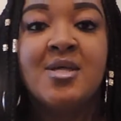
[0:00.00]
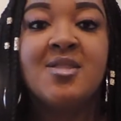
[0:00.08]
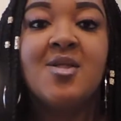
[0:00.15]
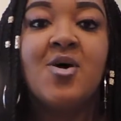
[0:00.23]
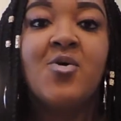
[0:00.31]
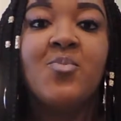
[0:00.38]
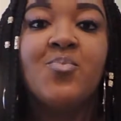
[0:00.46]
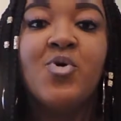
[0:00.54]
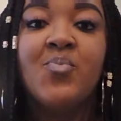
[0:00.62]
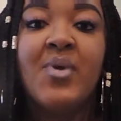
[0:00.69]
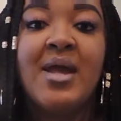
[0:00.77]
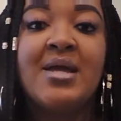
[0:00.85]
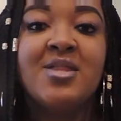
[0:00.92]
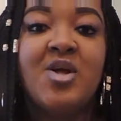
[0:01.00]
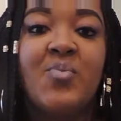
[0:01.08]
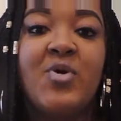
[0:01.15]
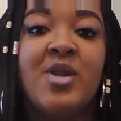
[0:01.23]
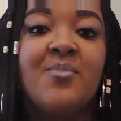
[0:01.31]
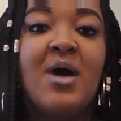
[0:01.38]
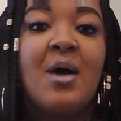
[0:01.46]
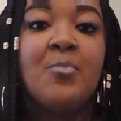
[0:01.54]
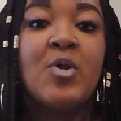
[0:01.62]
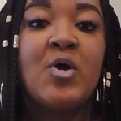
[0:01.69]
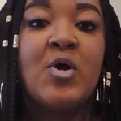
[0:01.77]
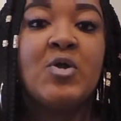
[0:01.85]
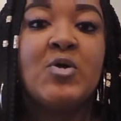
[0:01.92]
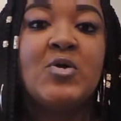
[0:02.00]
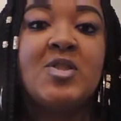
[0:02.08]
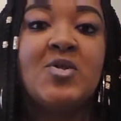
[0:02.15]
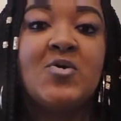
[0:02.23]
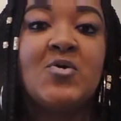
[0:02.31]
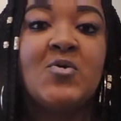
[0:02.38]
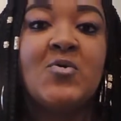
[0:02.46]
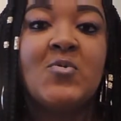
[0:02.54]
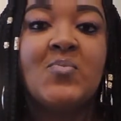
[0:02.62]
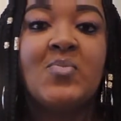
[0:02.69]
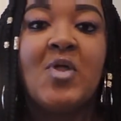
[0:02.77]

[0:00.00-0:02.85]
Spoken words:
So mukbangs are pretty popular on YouTube.